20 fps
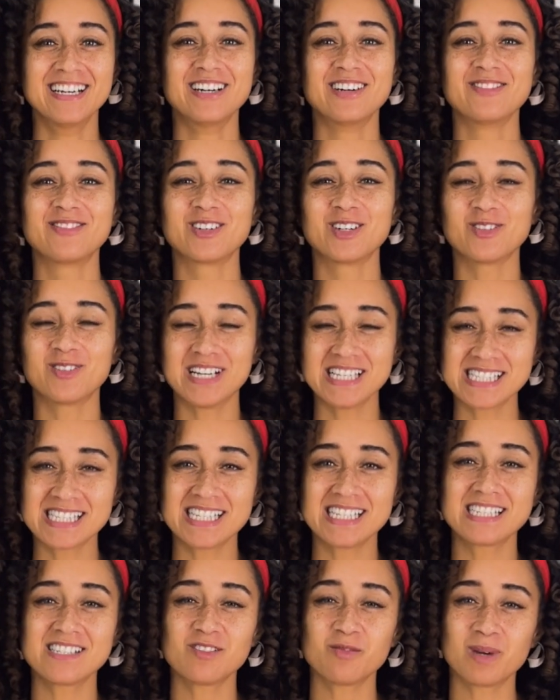For
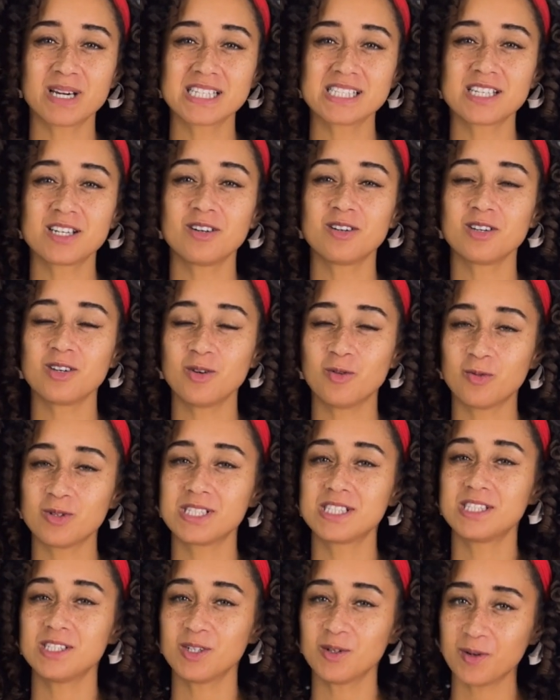residents of Mexico, you
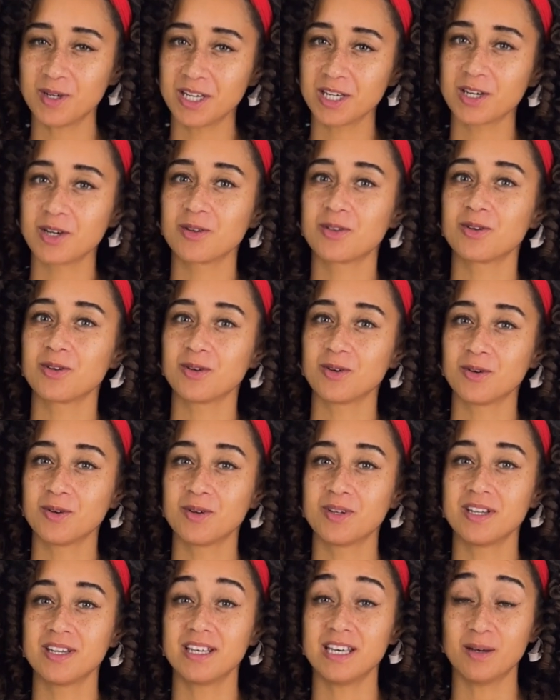still want to go through
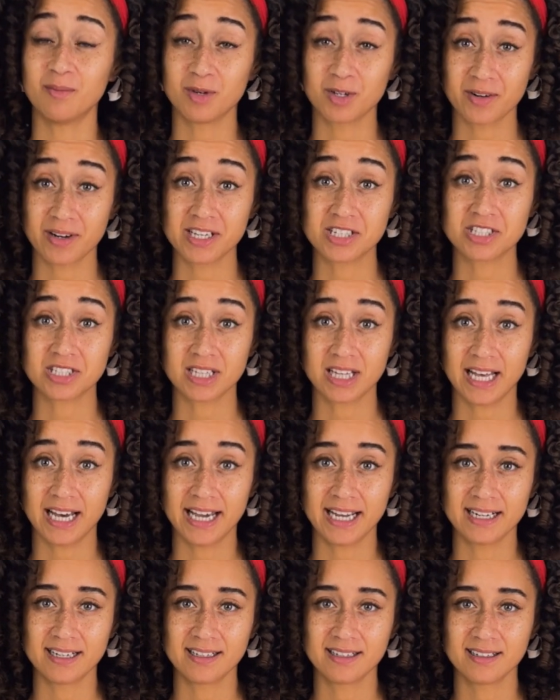the immigration
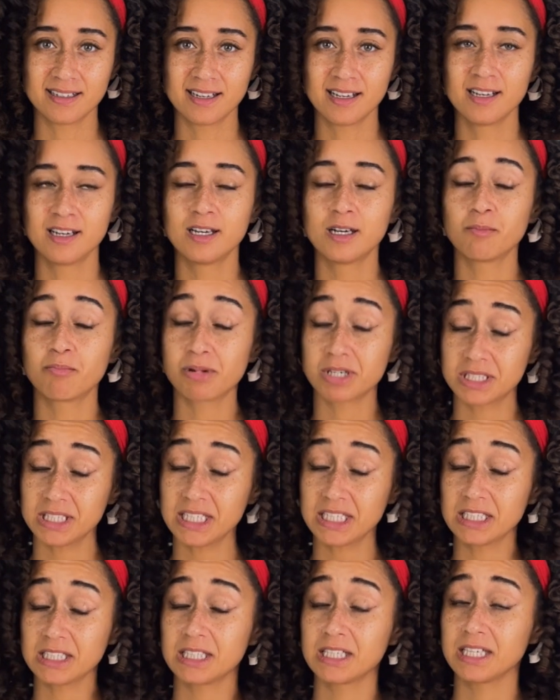line,
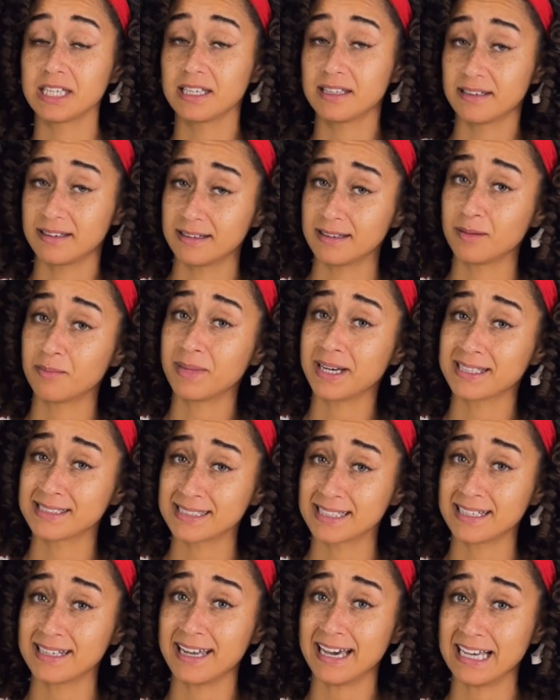particularly the
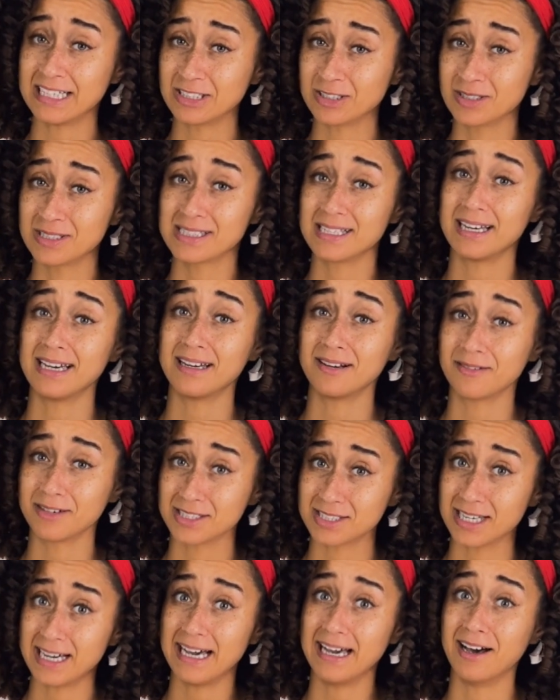Mexican nationals line, which
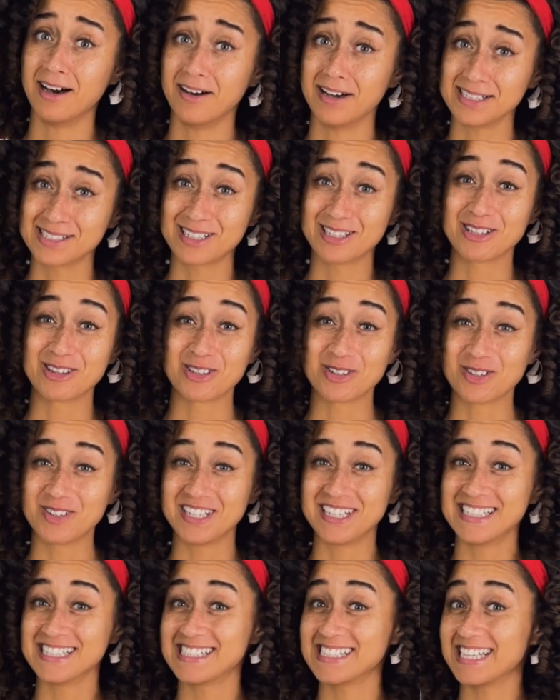I always go through, and
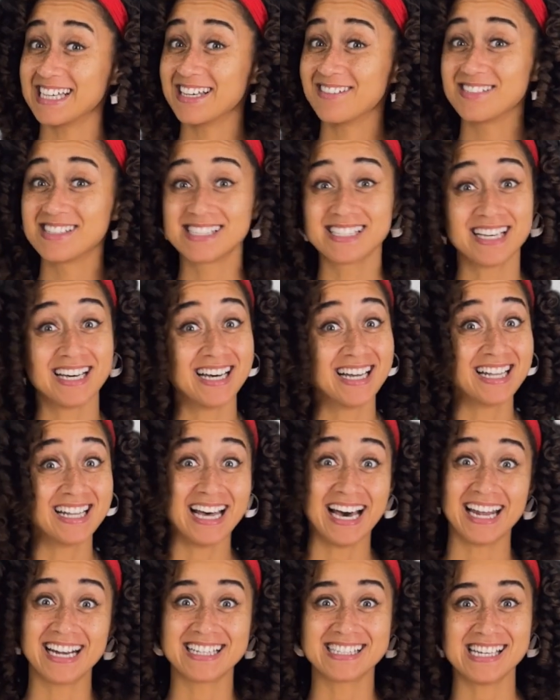it saves a
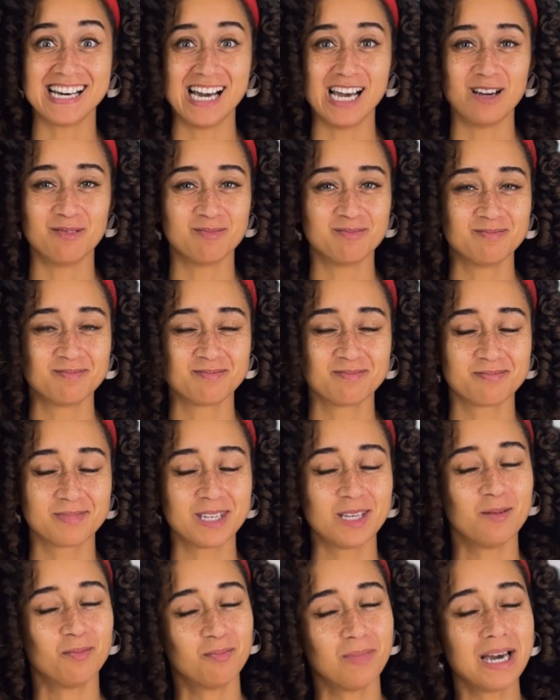lot of time.
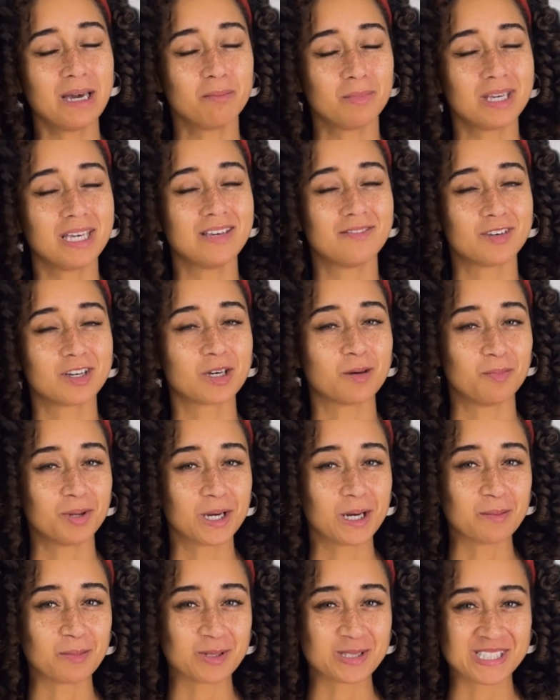It might be even
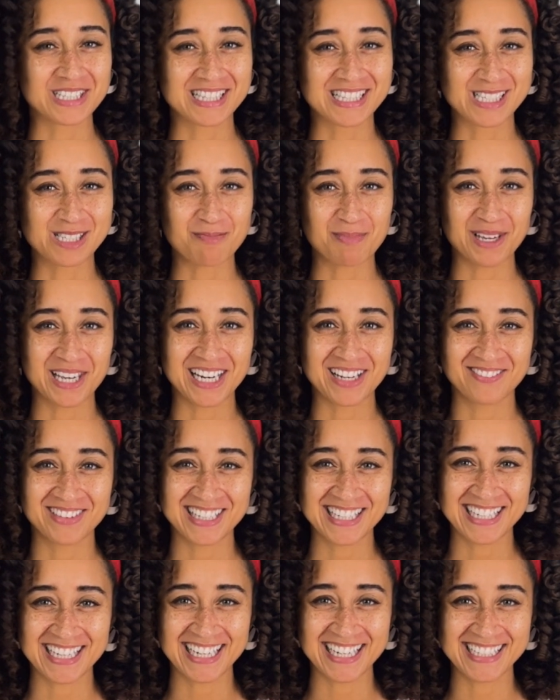comparable to the speed of the
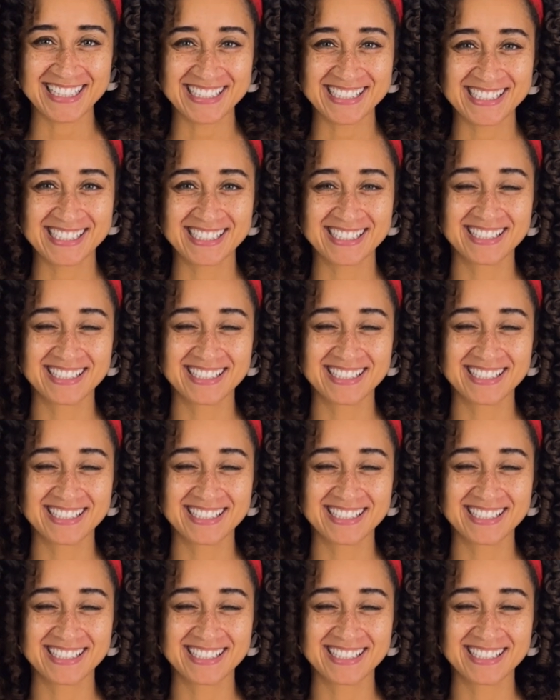e-gates.